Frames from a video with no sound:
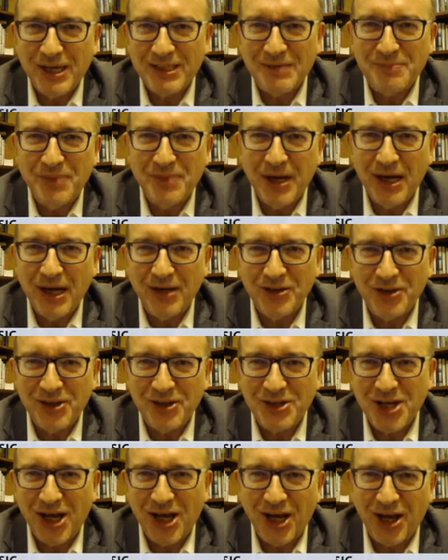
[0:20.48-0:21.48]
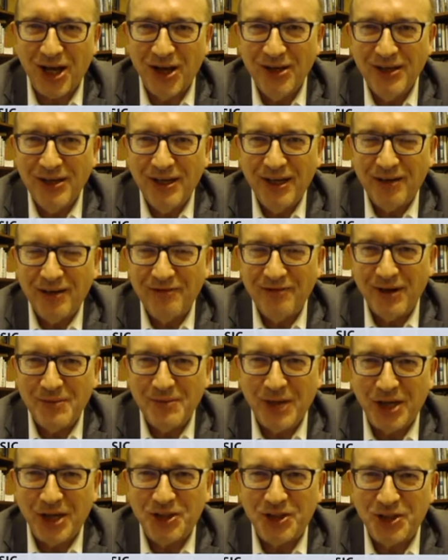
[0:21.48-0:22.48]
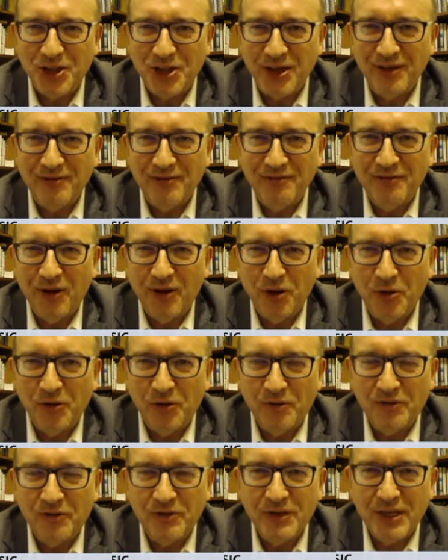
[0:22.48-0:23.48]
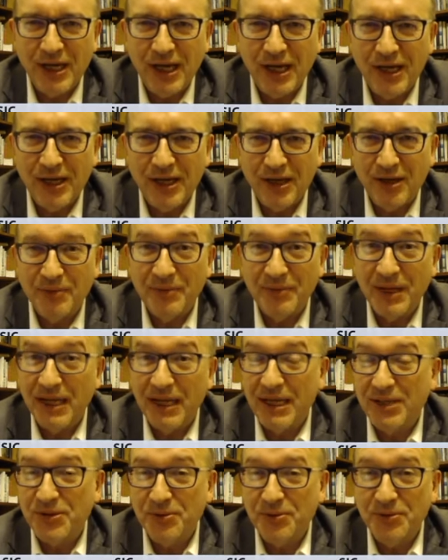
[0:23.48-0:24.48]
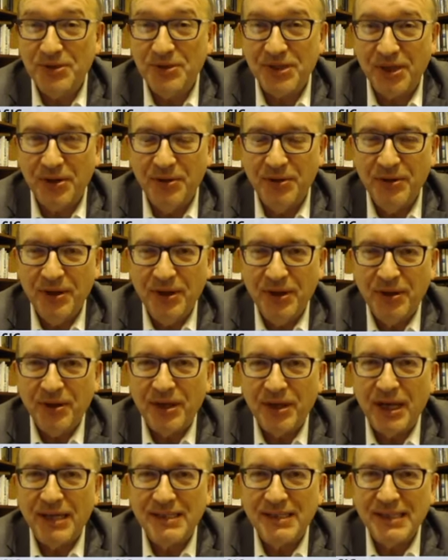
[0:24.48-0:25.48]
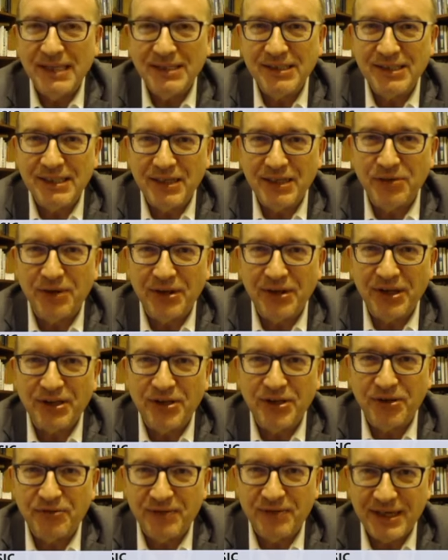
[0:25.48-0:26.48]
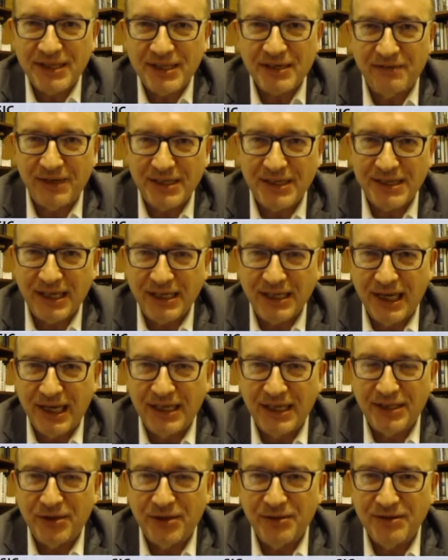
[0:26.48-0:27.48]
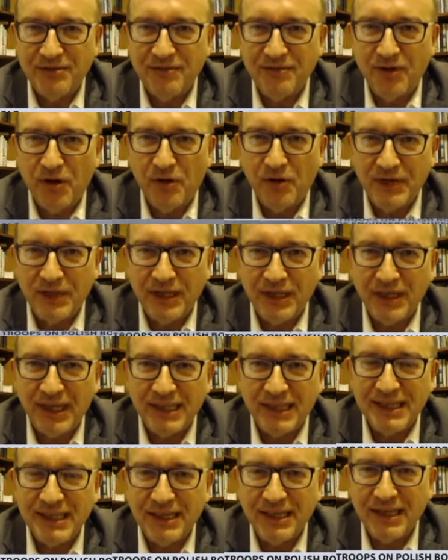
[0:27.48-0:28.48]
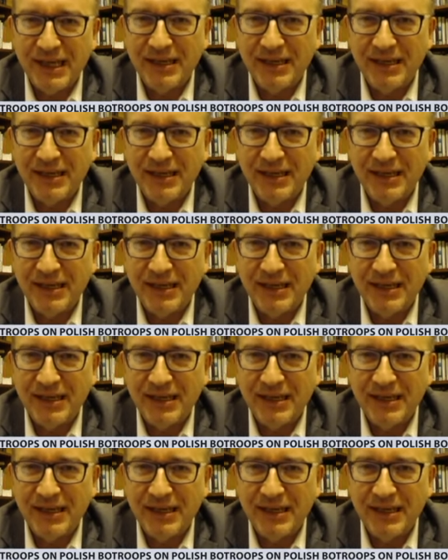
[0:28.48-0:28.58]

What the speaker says: Western partners are very much involved. And it's also sends a signal, I think, to the rest of us that NATO is involved in this